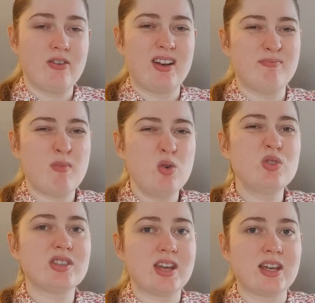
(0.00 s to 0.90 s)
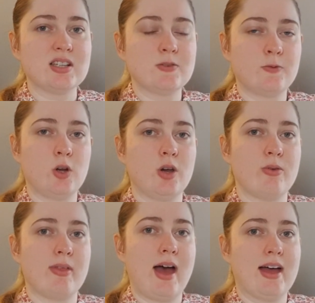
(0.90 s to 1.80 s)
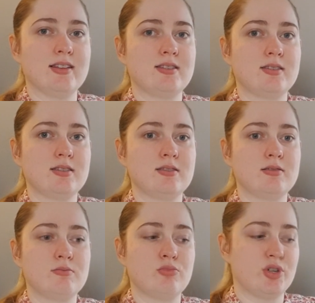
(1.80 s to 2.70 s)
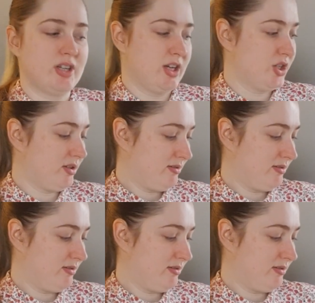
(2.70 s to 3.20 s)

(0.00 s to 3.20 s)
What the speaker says: and most things follow that procedure.